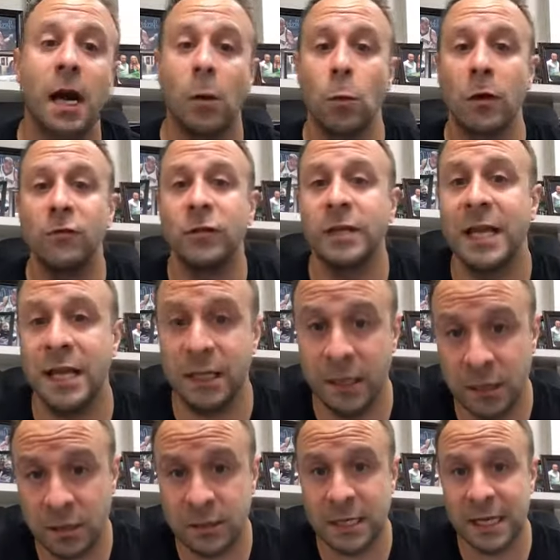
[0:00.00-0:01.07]
I worked for 10
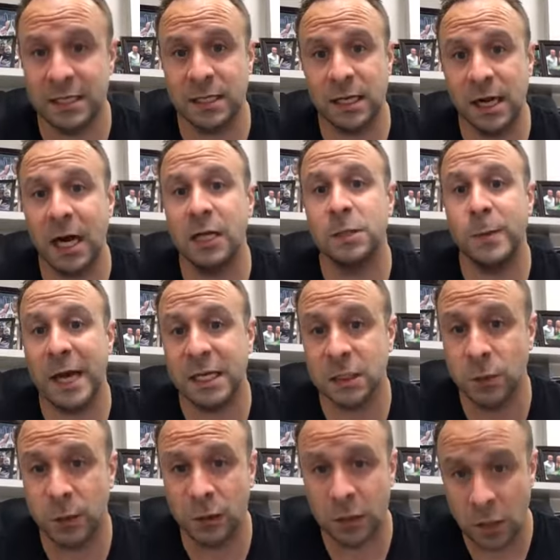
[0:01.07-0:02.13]
years as a college
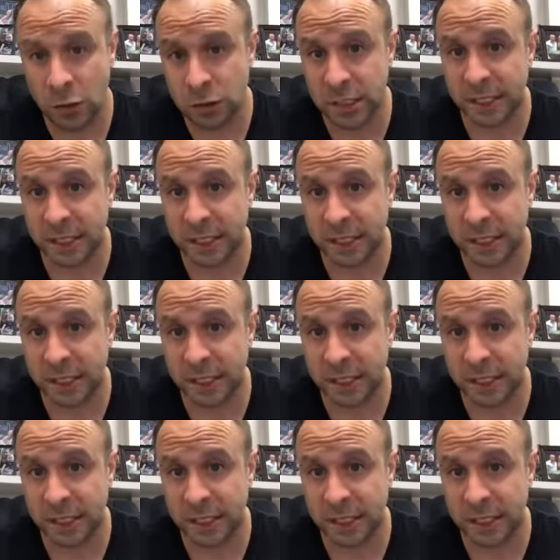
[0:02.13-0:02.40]
basketball coach